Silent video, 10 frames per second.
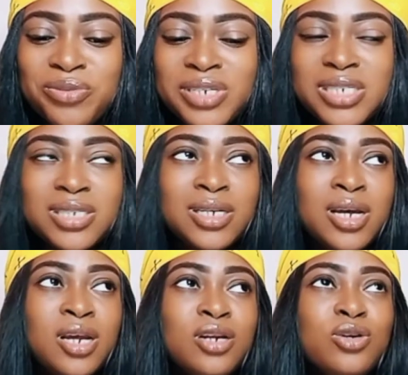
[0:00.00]
reach.
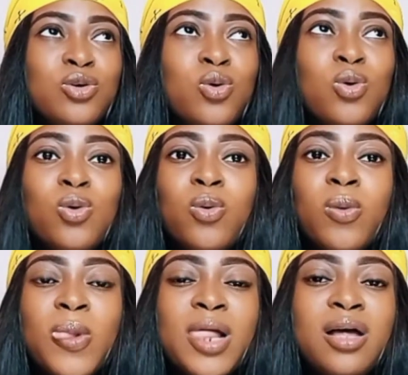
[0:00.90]

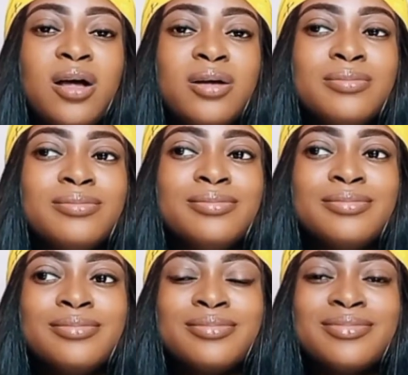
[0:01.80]
No
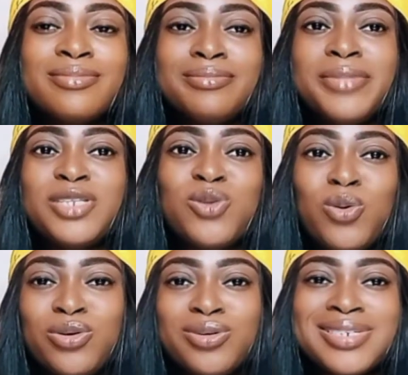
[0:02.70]
um,
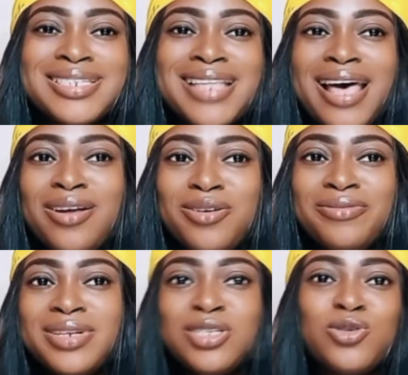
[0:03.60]
method or style
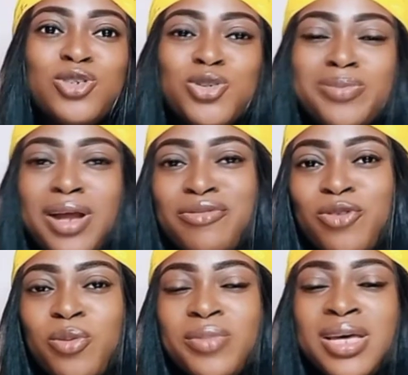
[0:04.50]
of any social
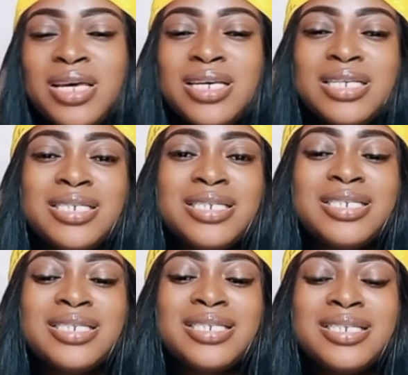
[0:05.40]
platform
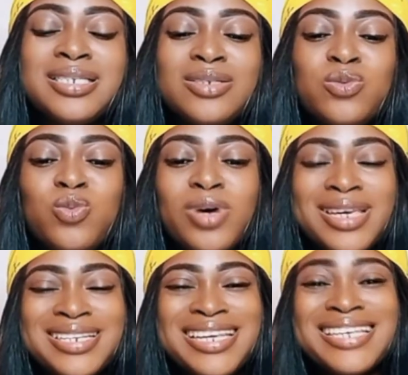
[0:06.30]
is is
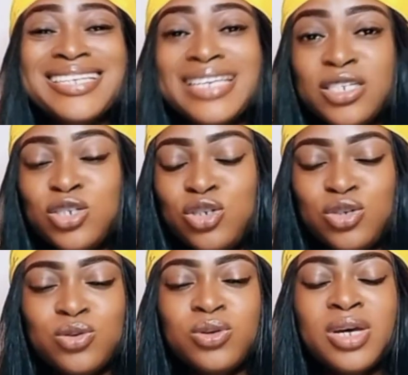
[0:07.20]
working
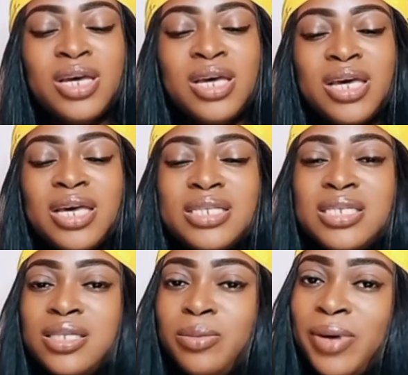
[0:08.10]
against you. It
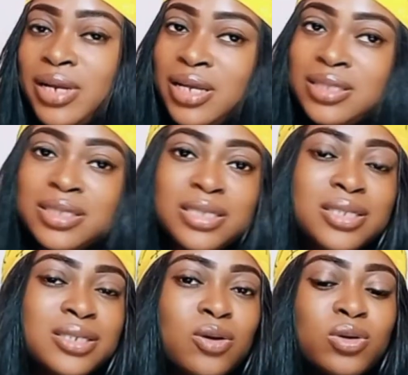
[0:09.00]
is independent.
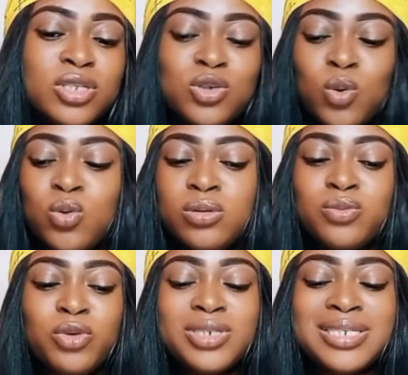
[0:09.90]
It's on its own.
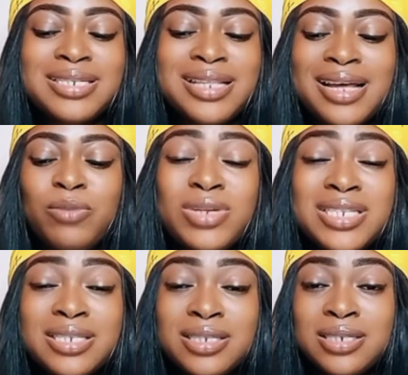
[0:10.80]
Once it's
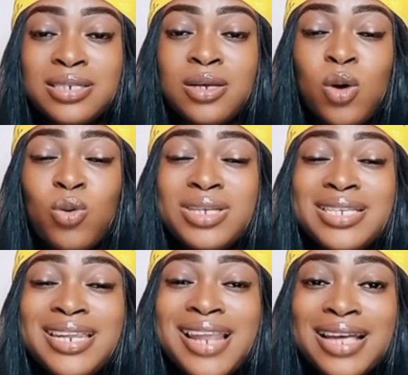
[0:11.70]
once it's once
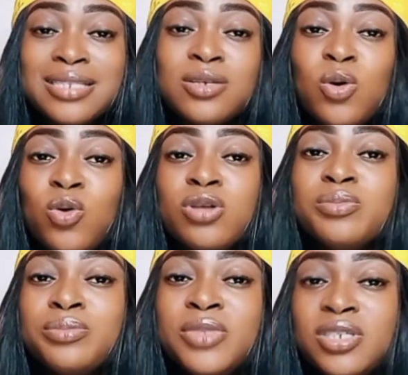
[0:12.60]
it lands
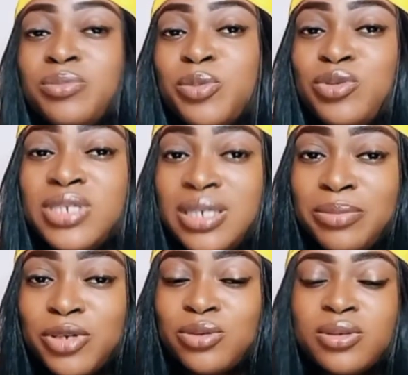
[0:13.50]
on in people's
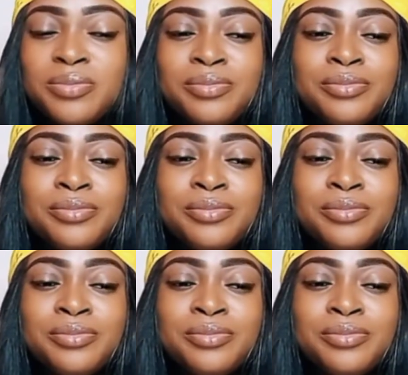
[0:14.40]
emails,